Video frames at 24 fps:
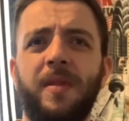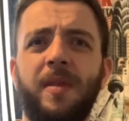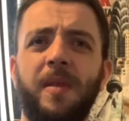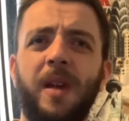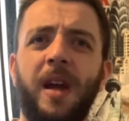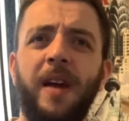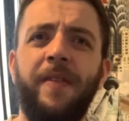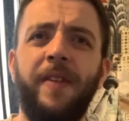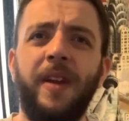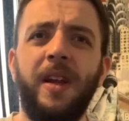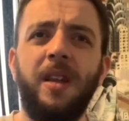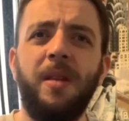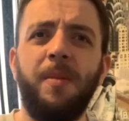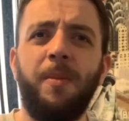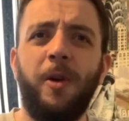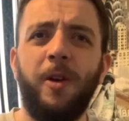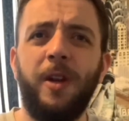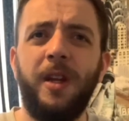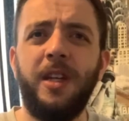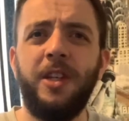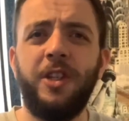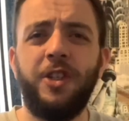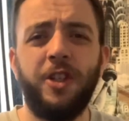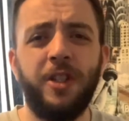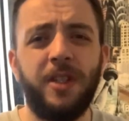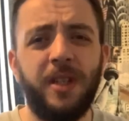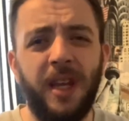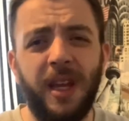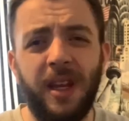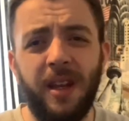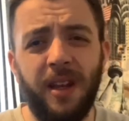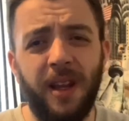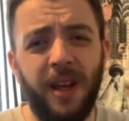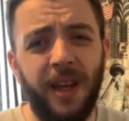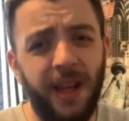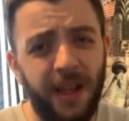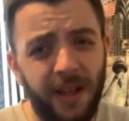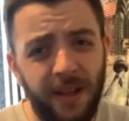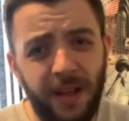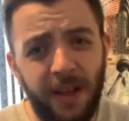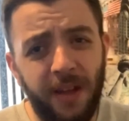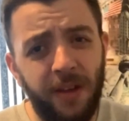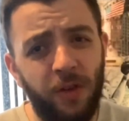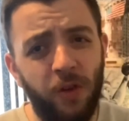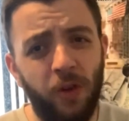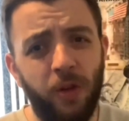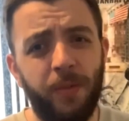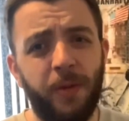I think the money is just getting ahead of
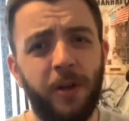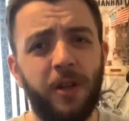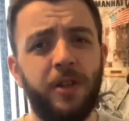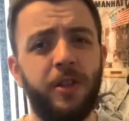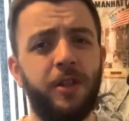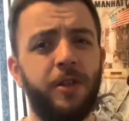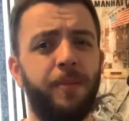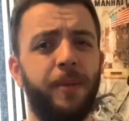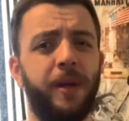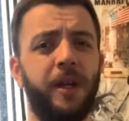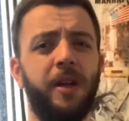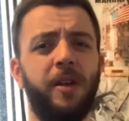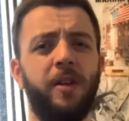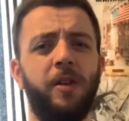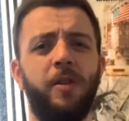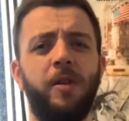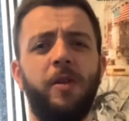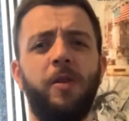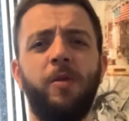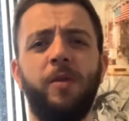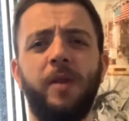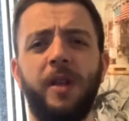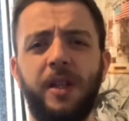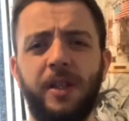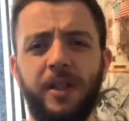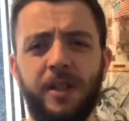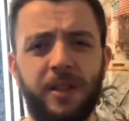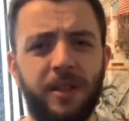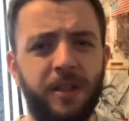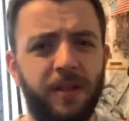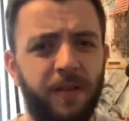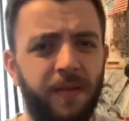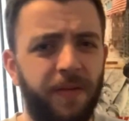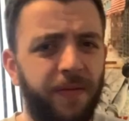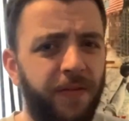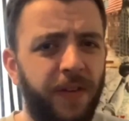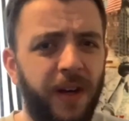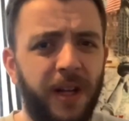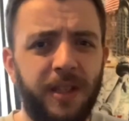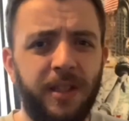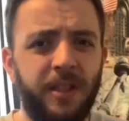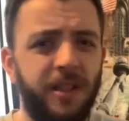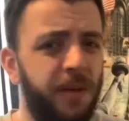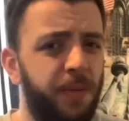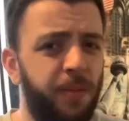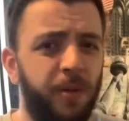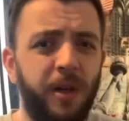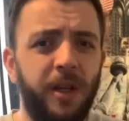it too much, bringing on all these
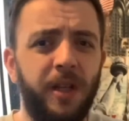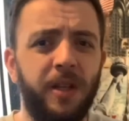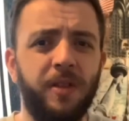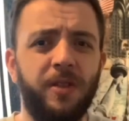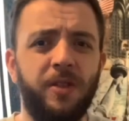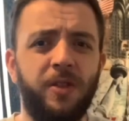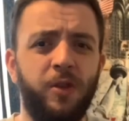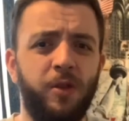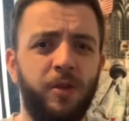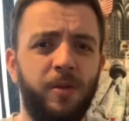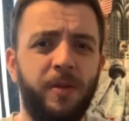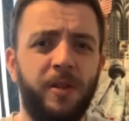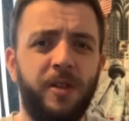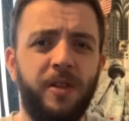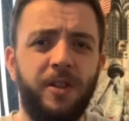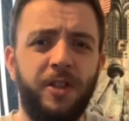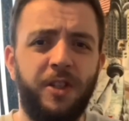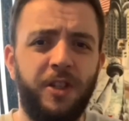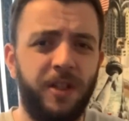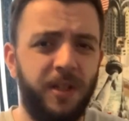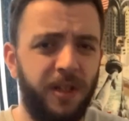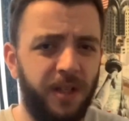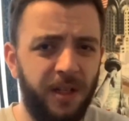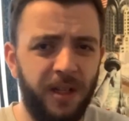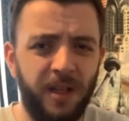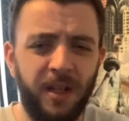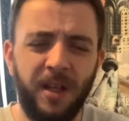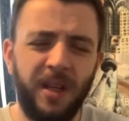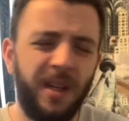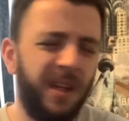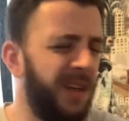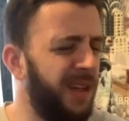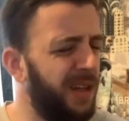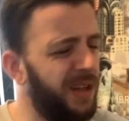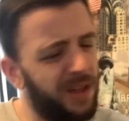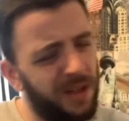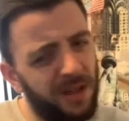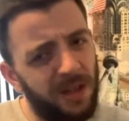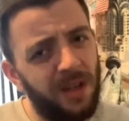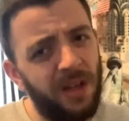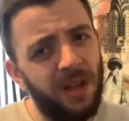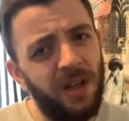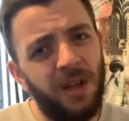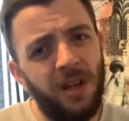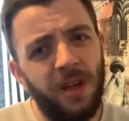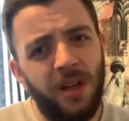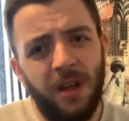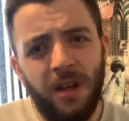fancy players too much.
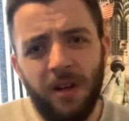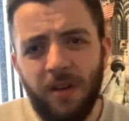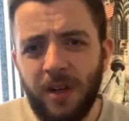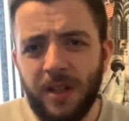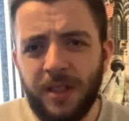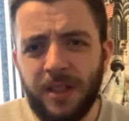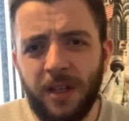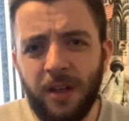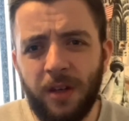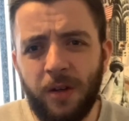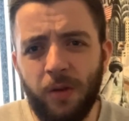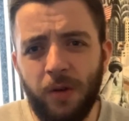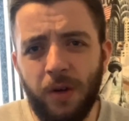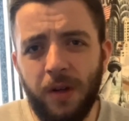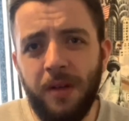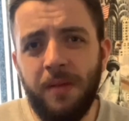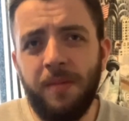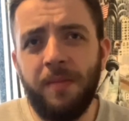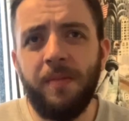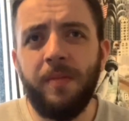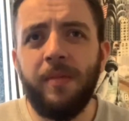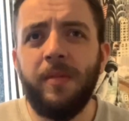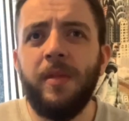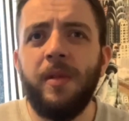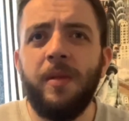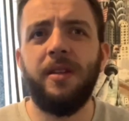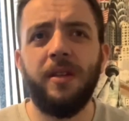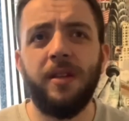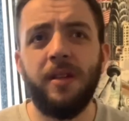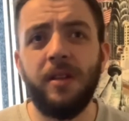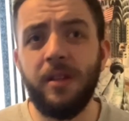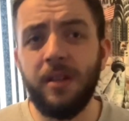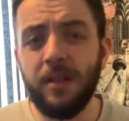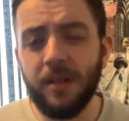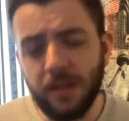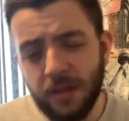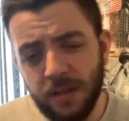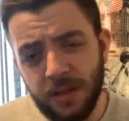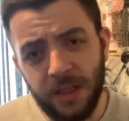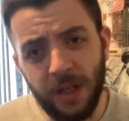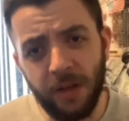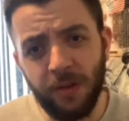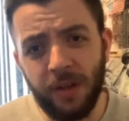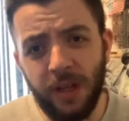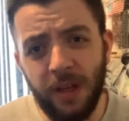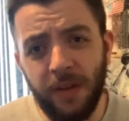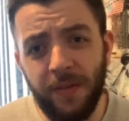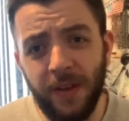And list could go on.
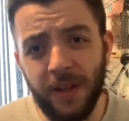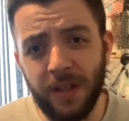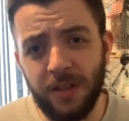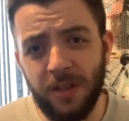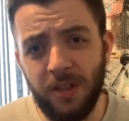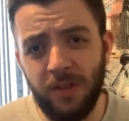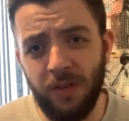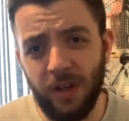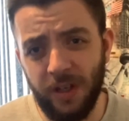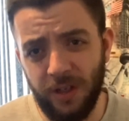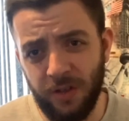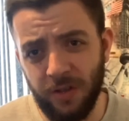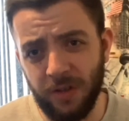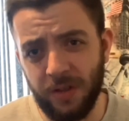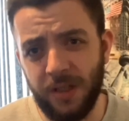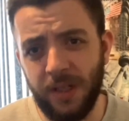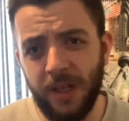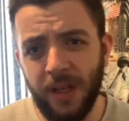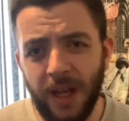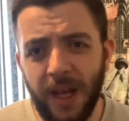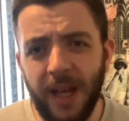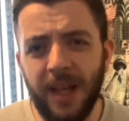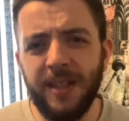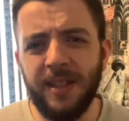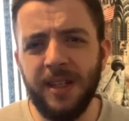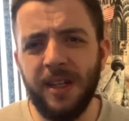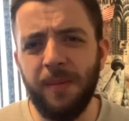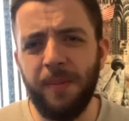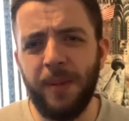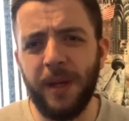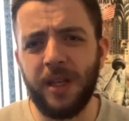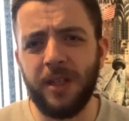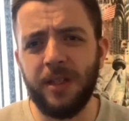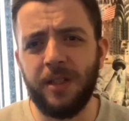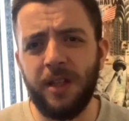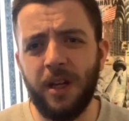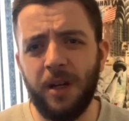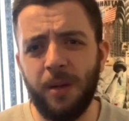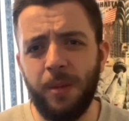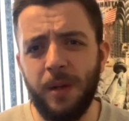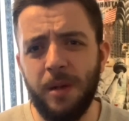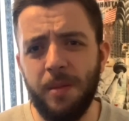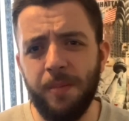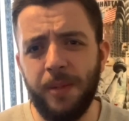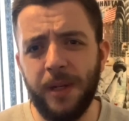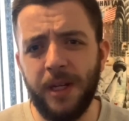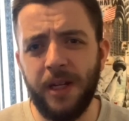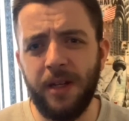Celtic versus Rangers. Is it the biggest derby
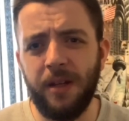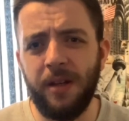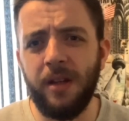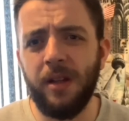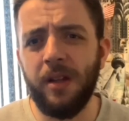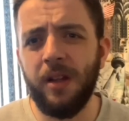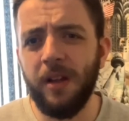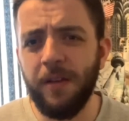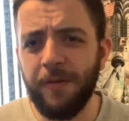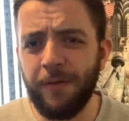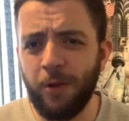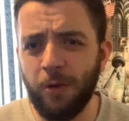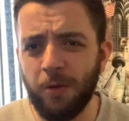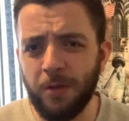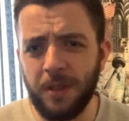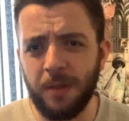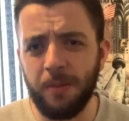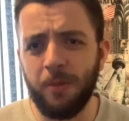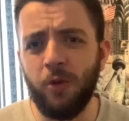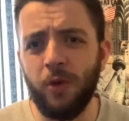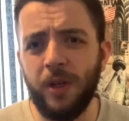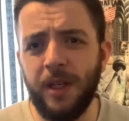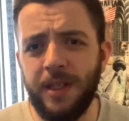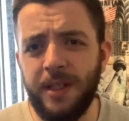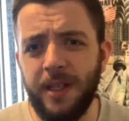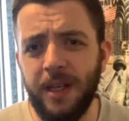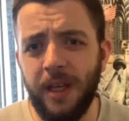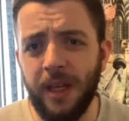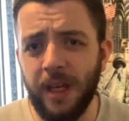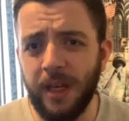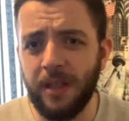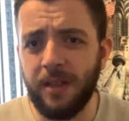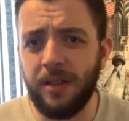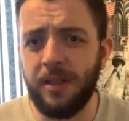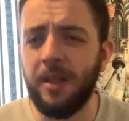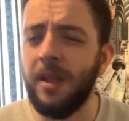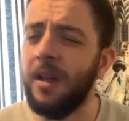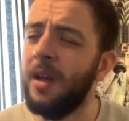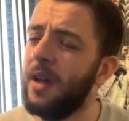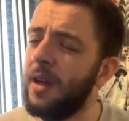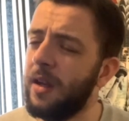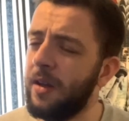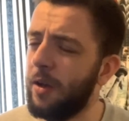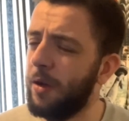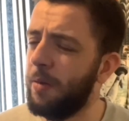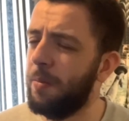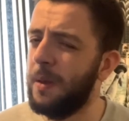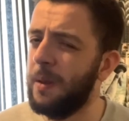in Britain? Of course I'm going to say yes.
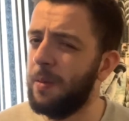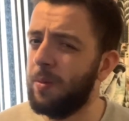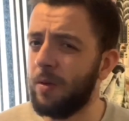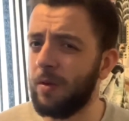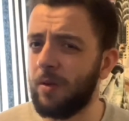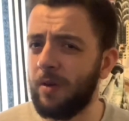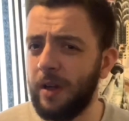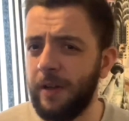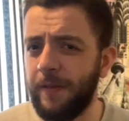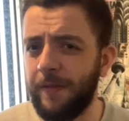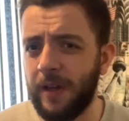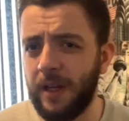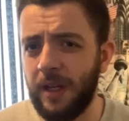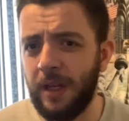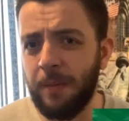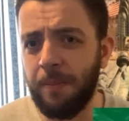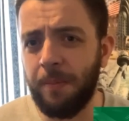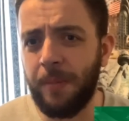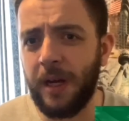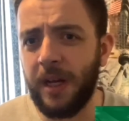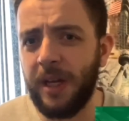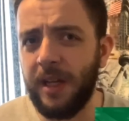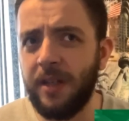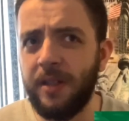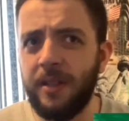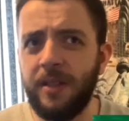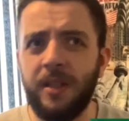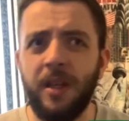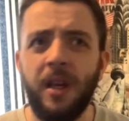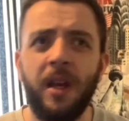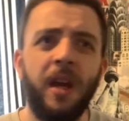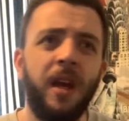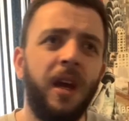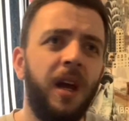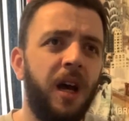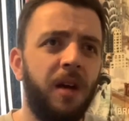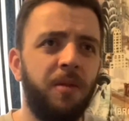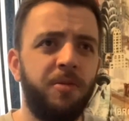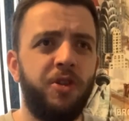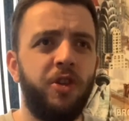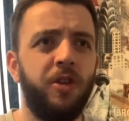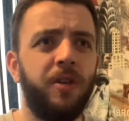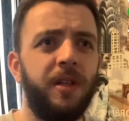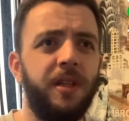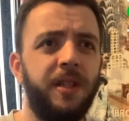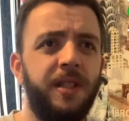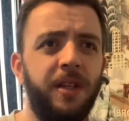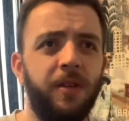Now people are going to think I'm biased. I'm
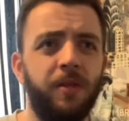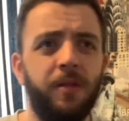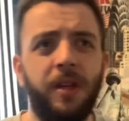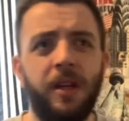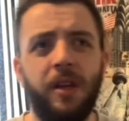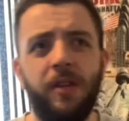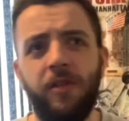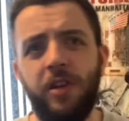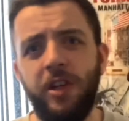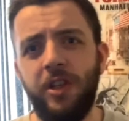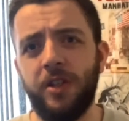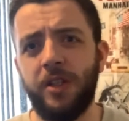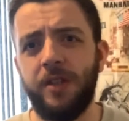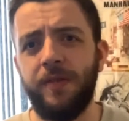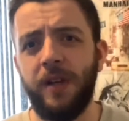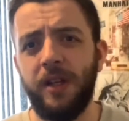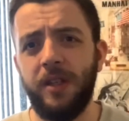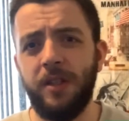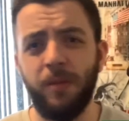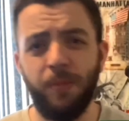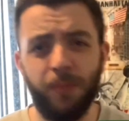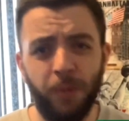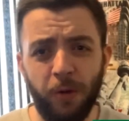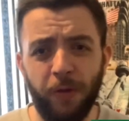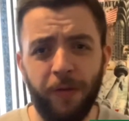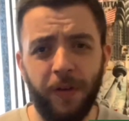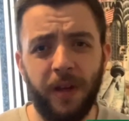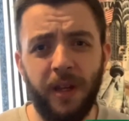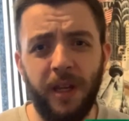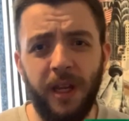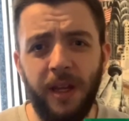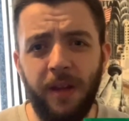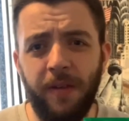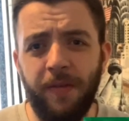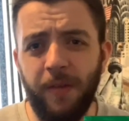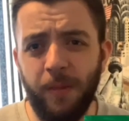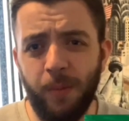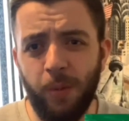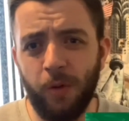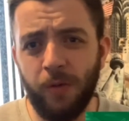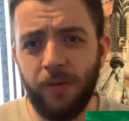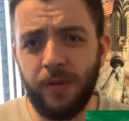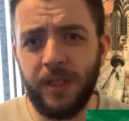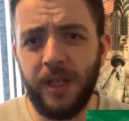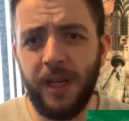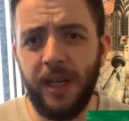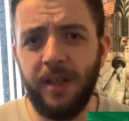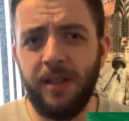sure that Celtic and Rangers fans will both agree for
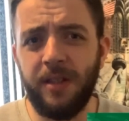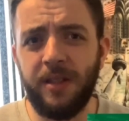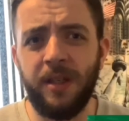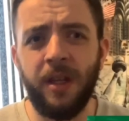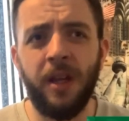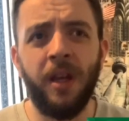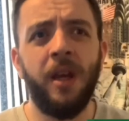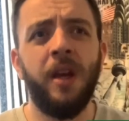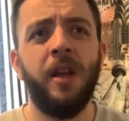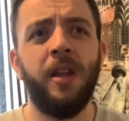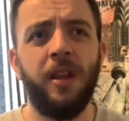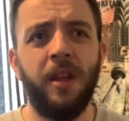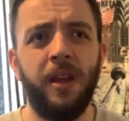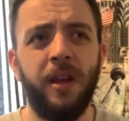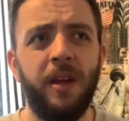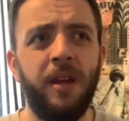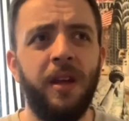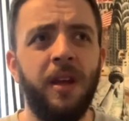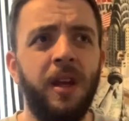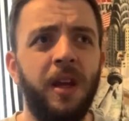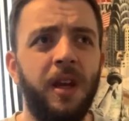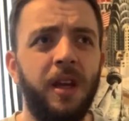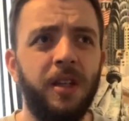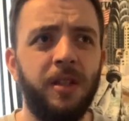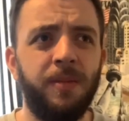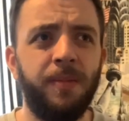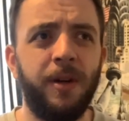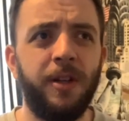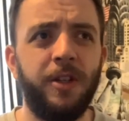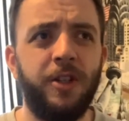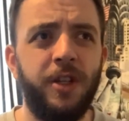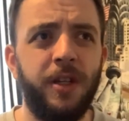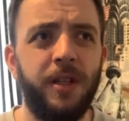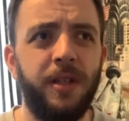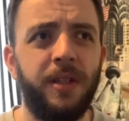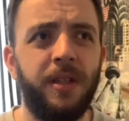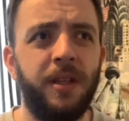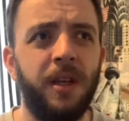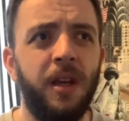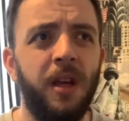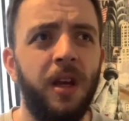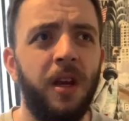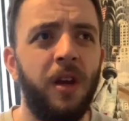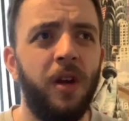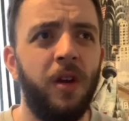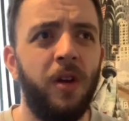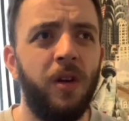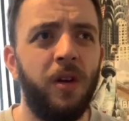both sides that as much as
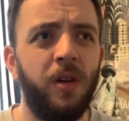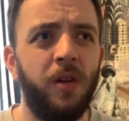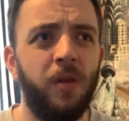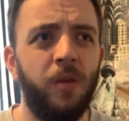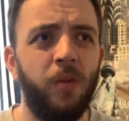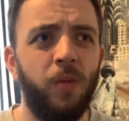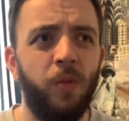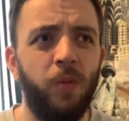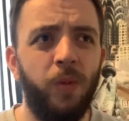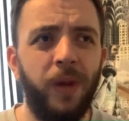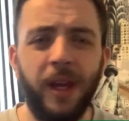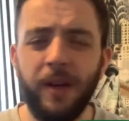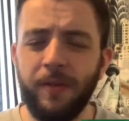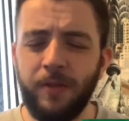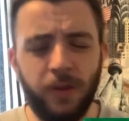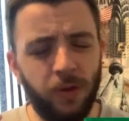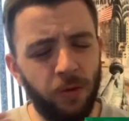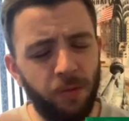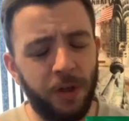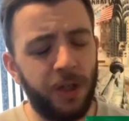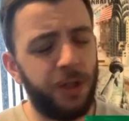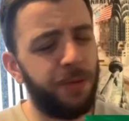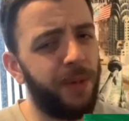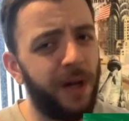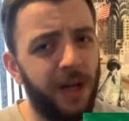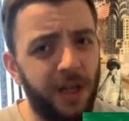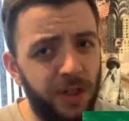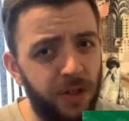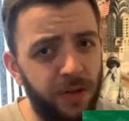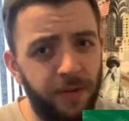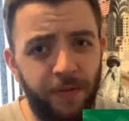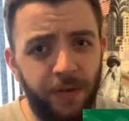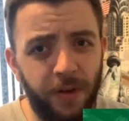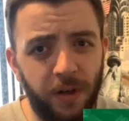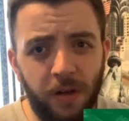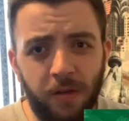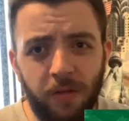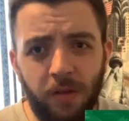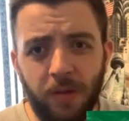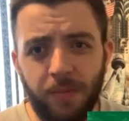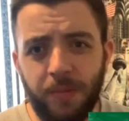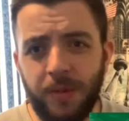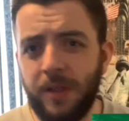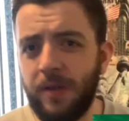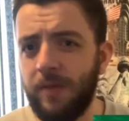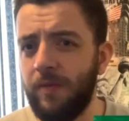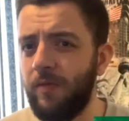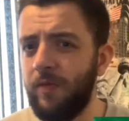we have so much passion for our
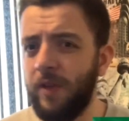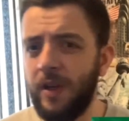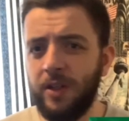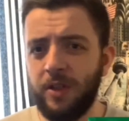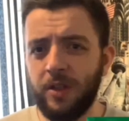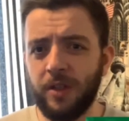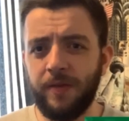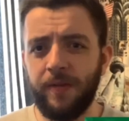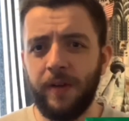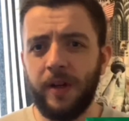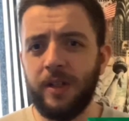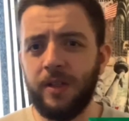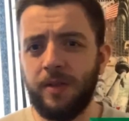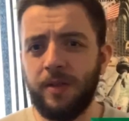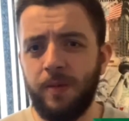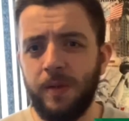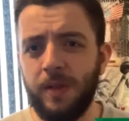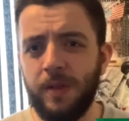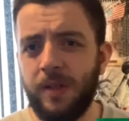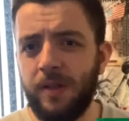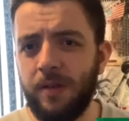clubs, Rangers fans, when